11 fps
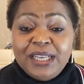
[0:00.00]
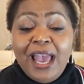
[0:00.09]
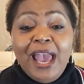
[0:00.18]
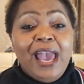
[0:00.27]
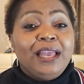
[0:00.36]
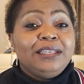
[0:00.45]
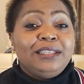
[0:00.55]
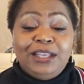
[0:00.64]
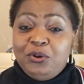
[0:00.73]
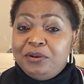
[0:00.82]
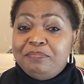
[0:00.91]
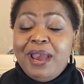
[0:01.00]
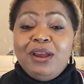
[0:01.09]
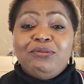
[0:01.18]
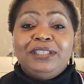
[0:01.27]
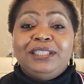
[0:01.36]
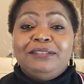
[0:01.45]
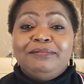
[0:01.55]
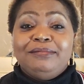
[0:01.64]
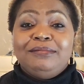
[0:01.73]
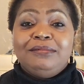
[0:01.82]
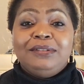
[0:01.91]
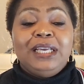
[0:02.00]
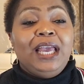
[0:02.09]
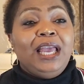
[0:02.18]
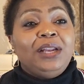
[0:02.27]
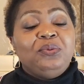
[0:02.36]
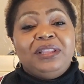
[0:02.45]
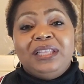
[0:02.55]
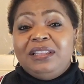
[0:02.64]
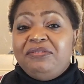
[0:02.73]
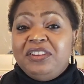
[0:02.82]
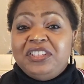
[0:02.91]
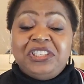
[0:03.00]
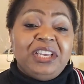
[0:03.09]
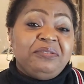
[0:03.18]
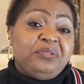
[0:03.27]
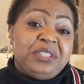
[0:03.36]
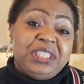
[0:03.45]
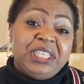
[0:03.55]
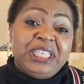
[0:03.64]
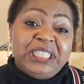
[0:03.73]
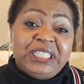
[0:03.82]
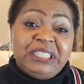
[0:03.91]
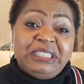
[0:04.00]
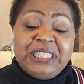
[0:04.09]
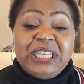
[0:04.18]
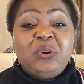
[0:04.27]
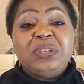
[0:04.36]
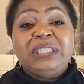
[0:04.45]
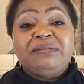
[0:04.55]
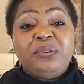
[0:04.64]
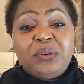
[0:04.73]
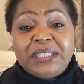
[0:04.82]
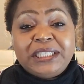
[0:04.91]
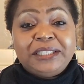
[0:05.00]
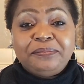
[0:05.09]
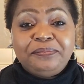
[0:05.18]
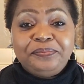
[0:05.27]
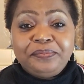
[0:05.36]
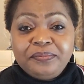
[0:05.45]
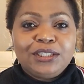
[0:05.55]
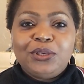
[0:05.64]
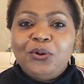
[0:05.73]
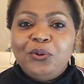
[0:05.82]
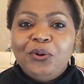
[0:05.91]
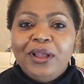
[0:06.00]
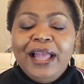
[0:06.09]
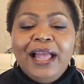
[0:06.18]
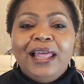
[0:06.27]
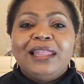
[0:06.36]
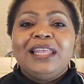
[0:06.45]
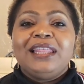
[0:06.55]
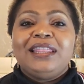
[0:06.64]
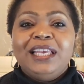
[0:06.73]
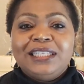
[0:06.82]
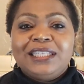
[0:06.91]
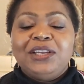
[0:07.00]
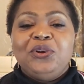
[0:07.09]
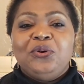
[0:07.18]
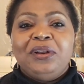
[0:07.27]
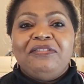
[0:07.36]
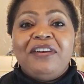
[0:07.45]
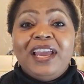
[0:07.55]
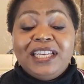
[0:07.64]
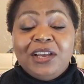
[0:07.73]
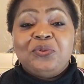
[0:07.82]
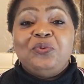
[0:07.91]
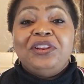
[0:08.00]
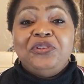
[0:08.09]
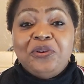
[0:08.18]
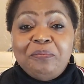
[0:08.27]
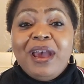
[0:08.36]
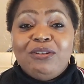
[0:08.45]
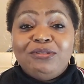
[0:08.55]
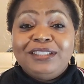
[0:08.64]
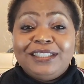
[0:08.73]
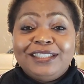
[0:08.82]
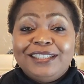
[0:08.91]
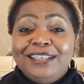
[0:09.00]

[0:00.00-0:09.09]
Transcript: and they got married. And within the first year, unfortunately, they got divorced. So the things that you're going to find out when you're married,